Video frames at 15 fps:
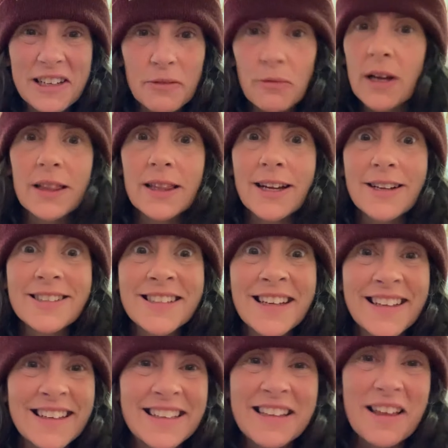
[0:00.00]
right there
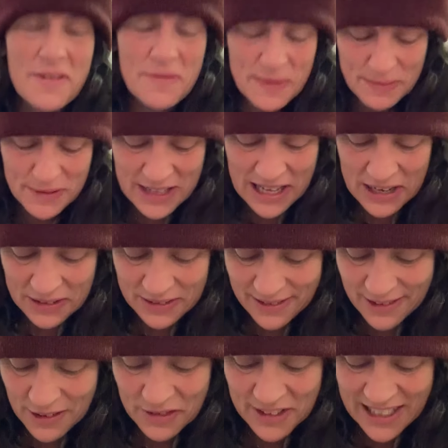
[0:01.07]
checking other people out
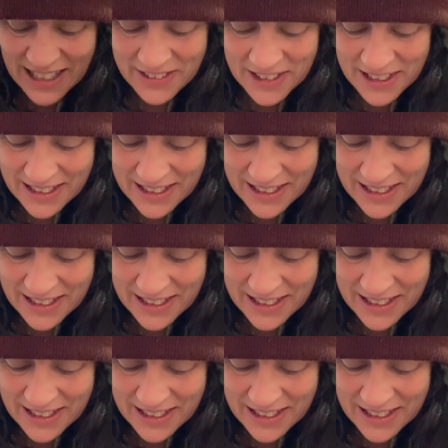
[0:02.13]
or whatever.